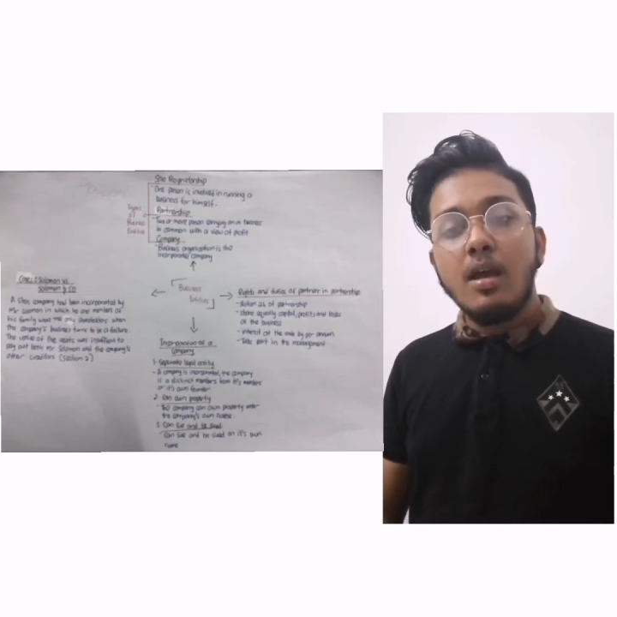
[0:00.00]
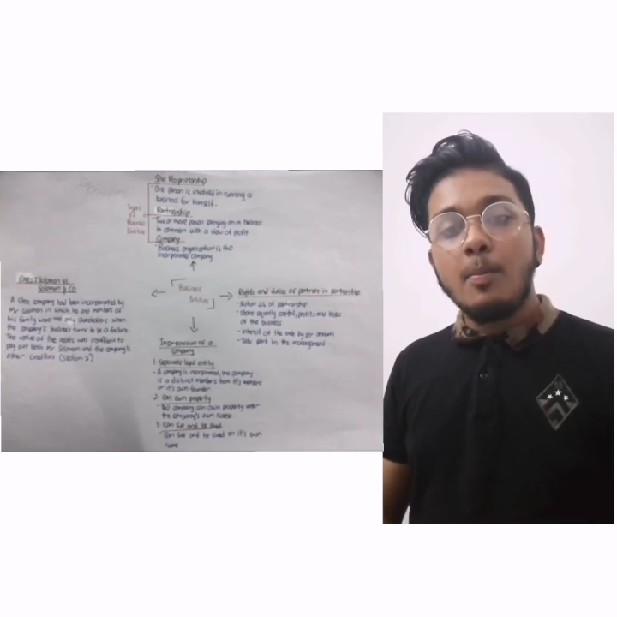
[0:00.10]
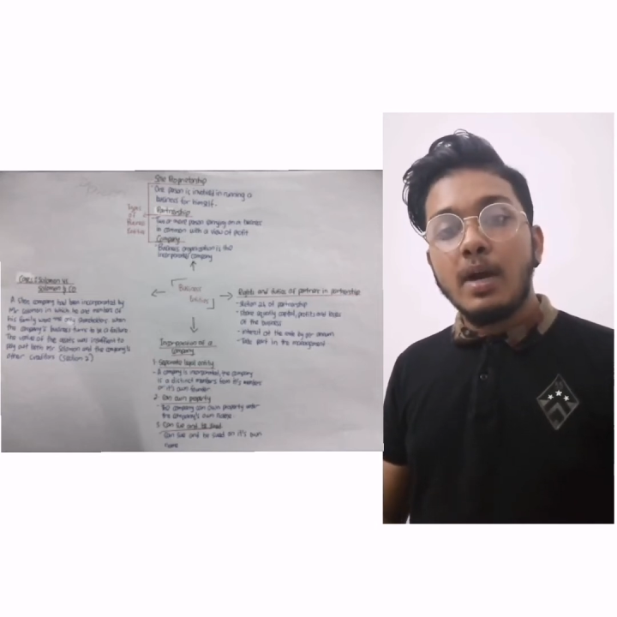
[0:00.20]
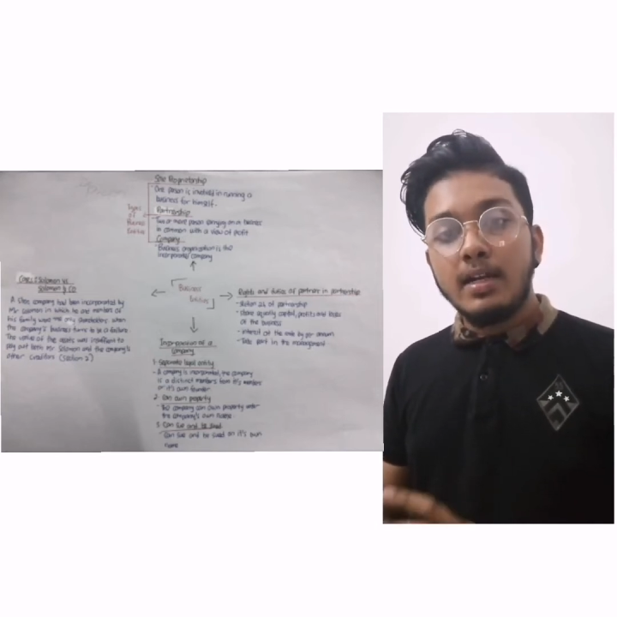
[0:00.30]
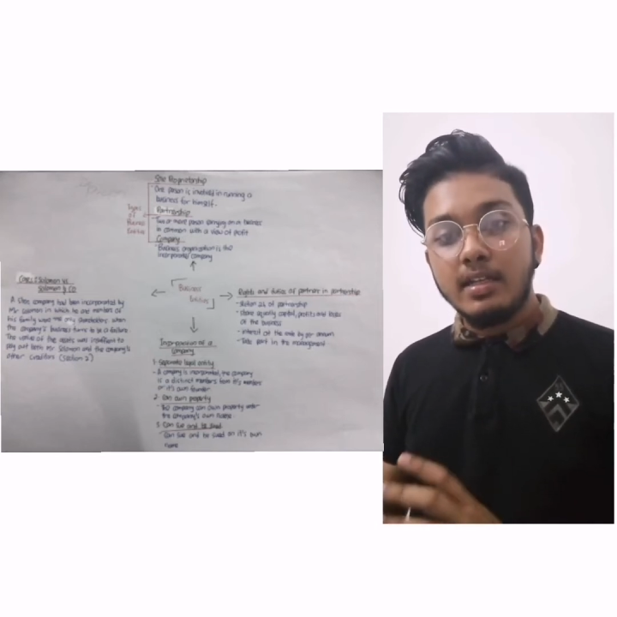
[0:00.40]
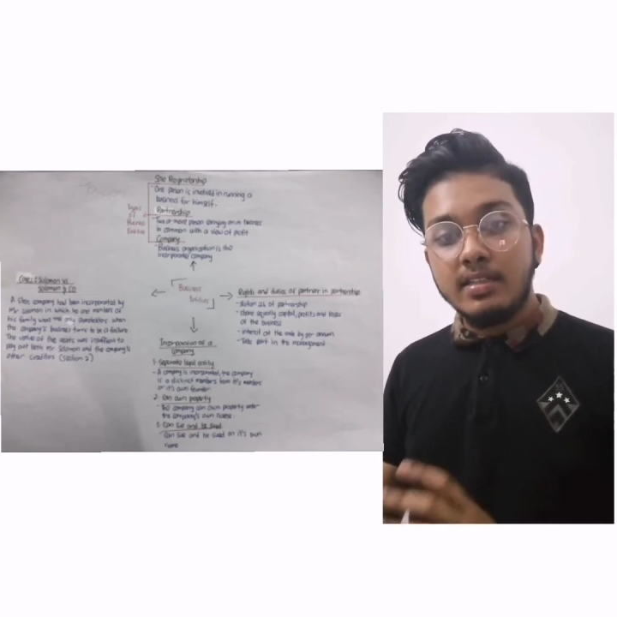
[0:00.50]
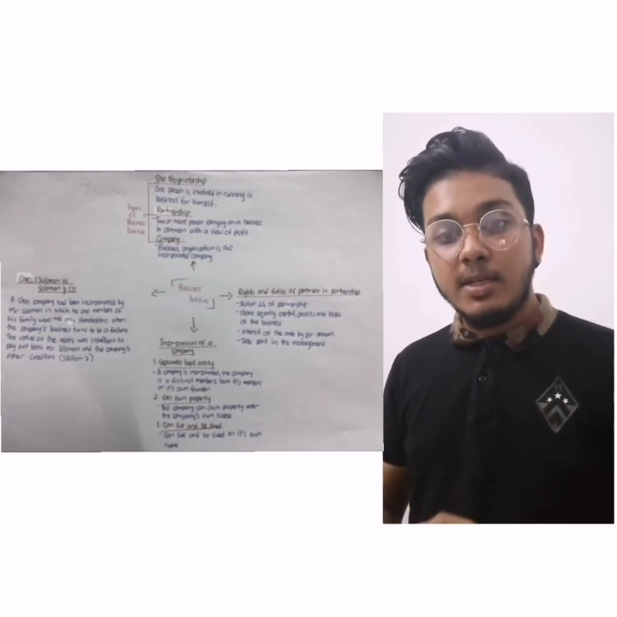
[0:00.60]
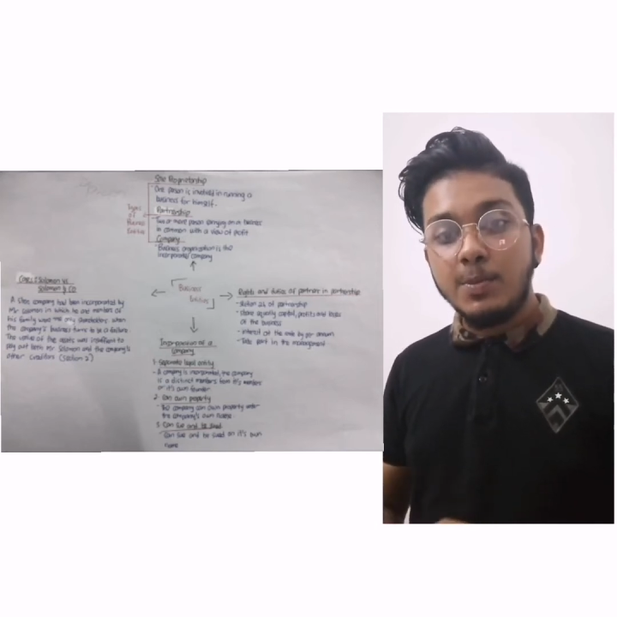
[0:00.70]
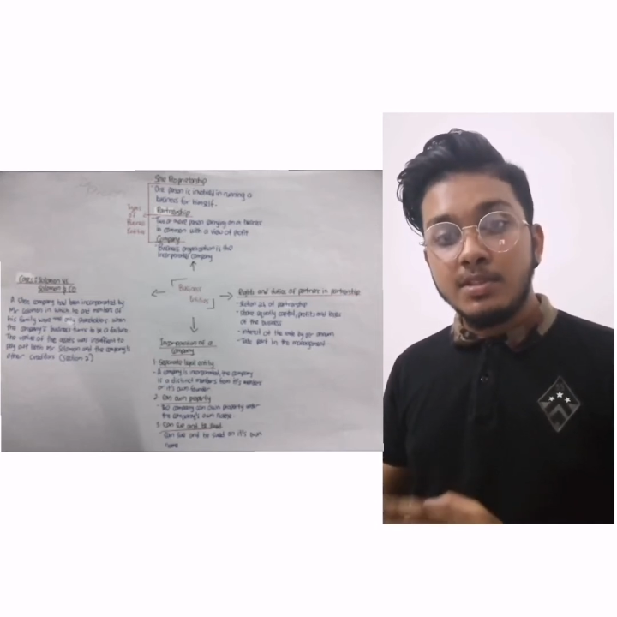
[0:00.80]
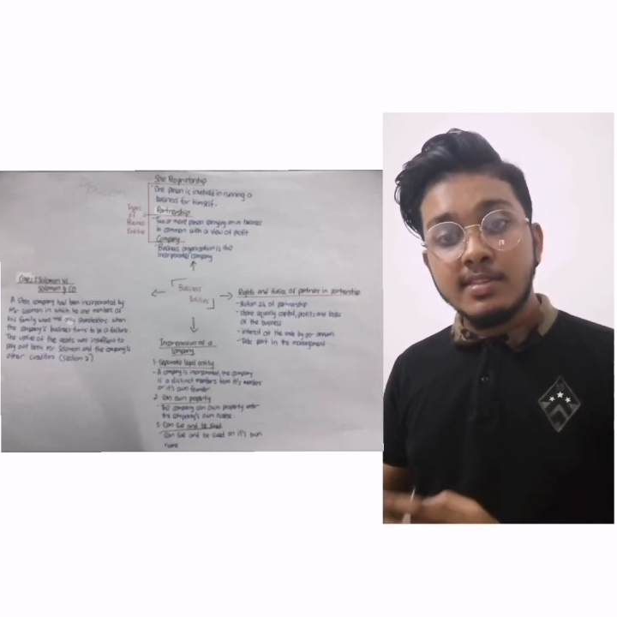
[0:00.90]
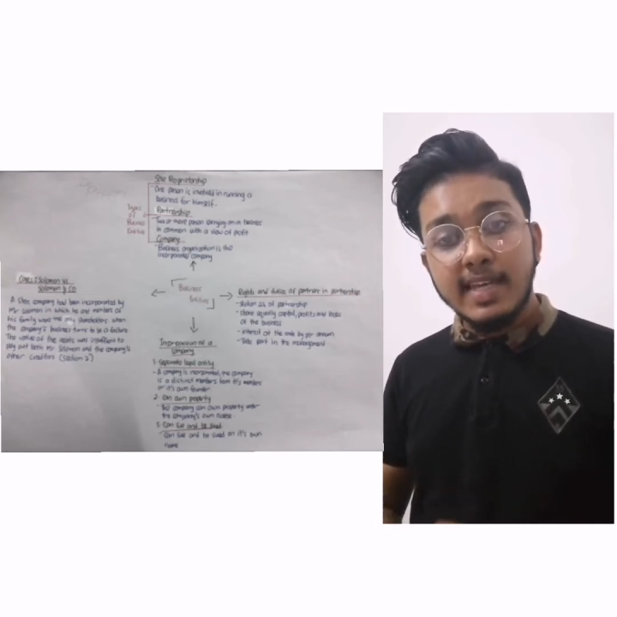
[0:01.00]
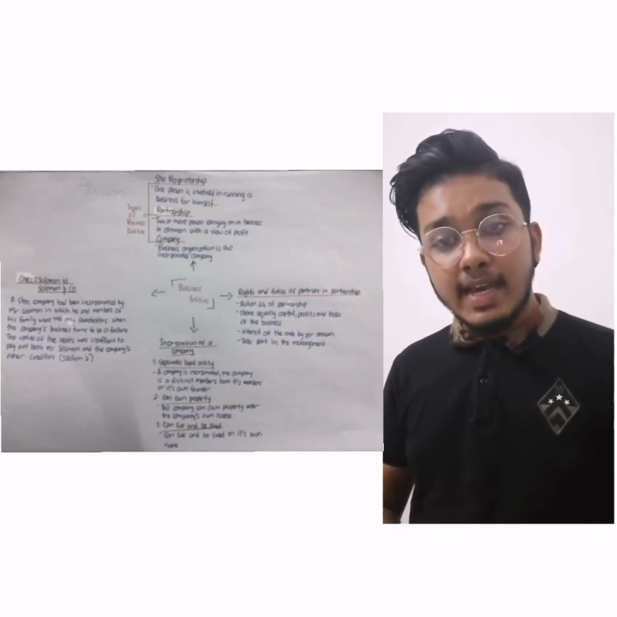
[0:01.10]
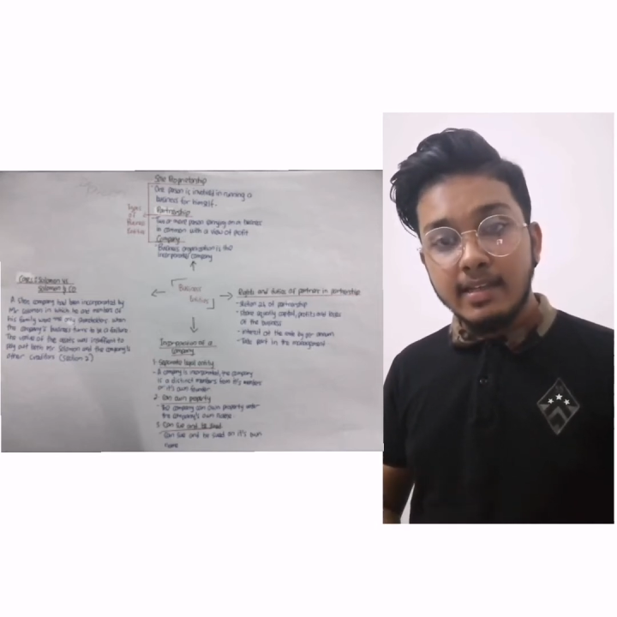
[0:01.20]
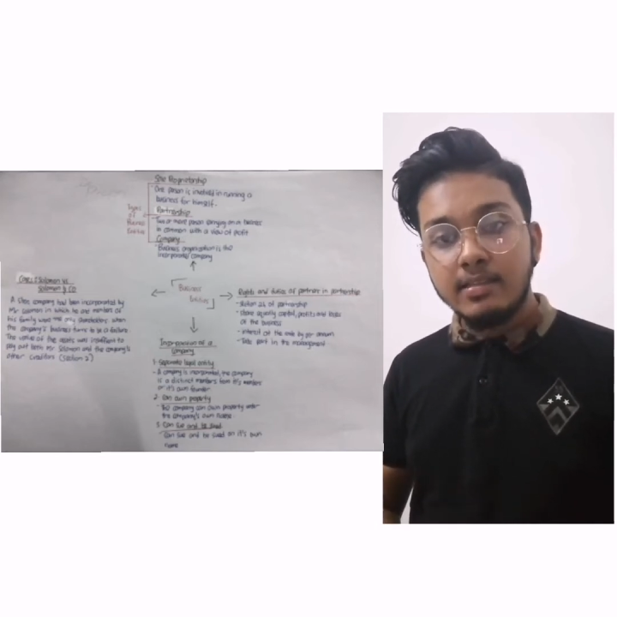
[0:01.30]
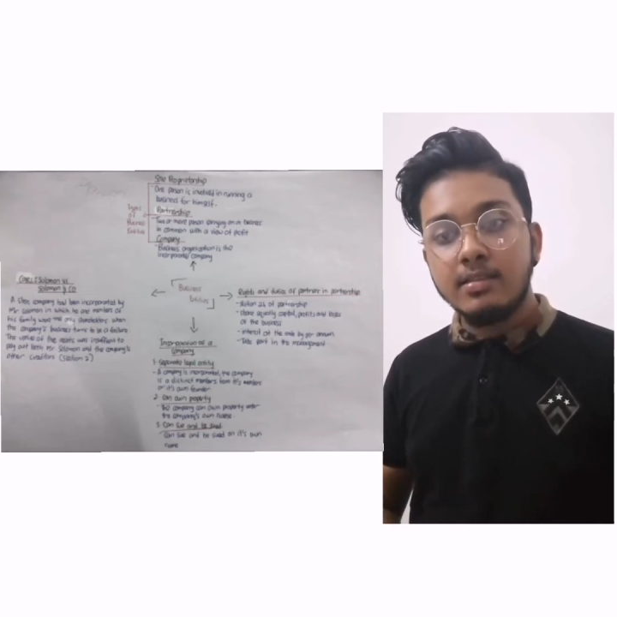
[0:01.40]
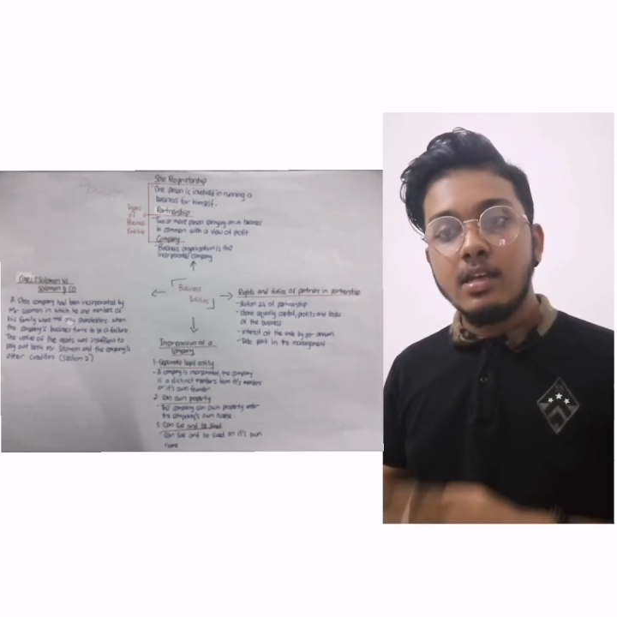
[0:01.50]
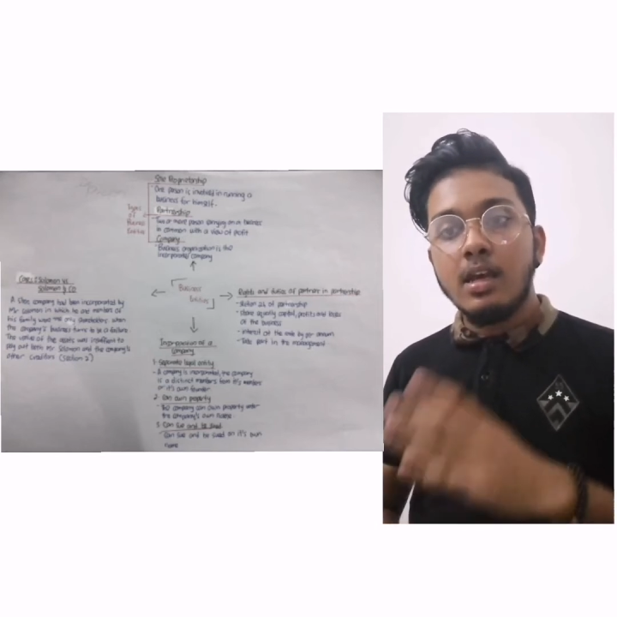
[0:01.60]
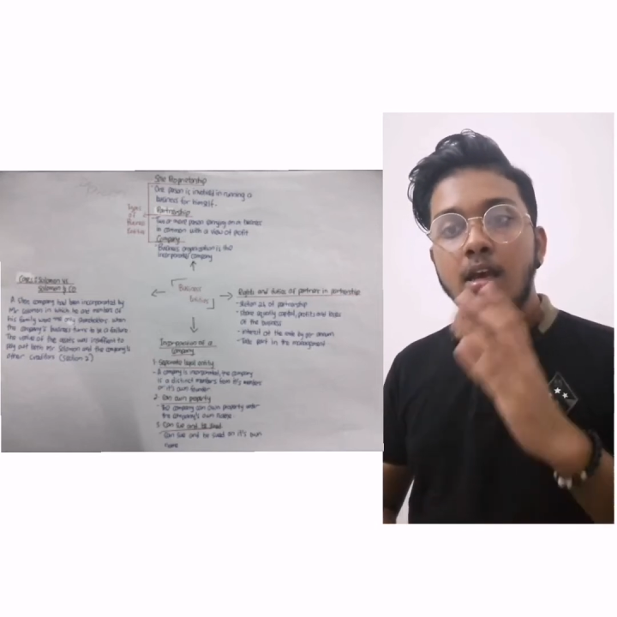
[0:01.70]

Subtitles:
partnership shares